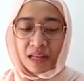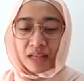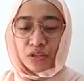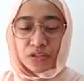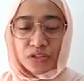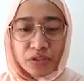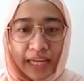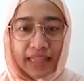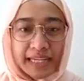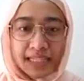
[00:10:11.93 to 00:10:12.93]
So
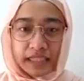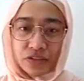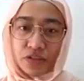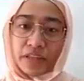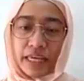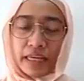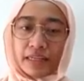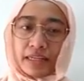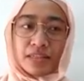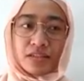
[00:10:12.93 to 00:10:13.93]
then they started to think
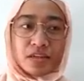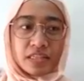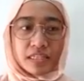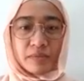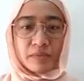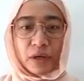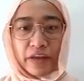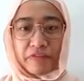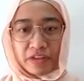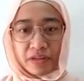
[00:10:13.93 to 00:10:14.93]
it's not just about
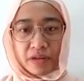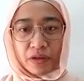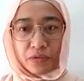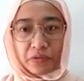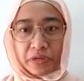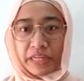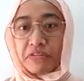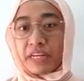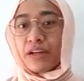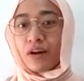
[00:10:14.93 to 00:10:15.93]
having a
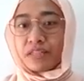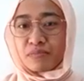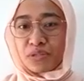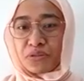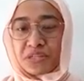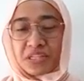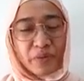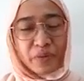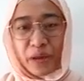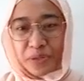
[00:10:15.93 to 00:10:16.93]
really awesome solution. I
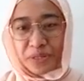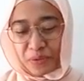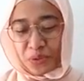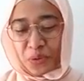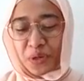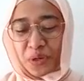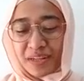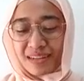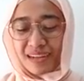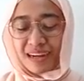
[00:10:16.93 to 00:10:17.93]
mean, I would quote
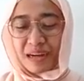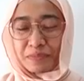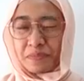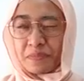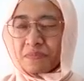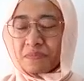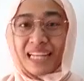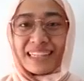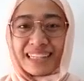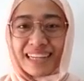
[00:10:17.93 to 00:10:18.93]
Kat
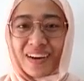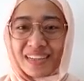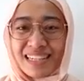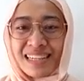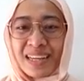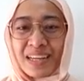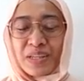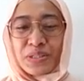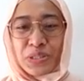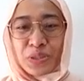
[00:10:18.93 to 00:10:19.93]
Linda on this.
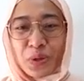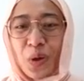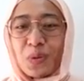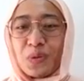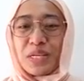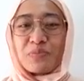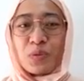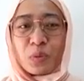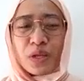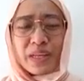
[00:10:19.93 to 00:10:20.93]
She would always
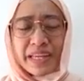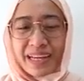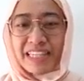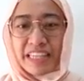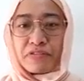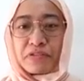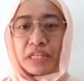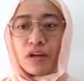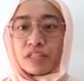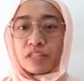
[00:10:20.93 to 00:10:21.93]
promote like, guys have a
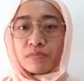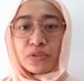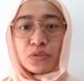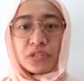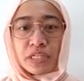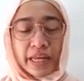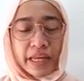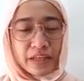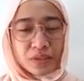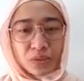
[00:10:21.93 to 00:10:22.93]
really awesome solution, and
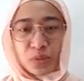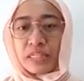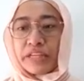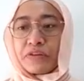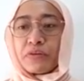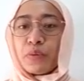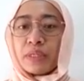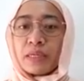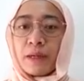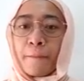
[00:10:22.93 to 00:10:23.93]
I totally agree with
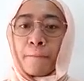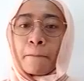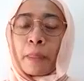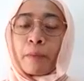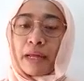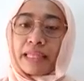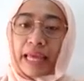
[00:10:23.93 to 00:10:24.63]
her. But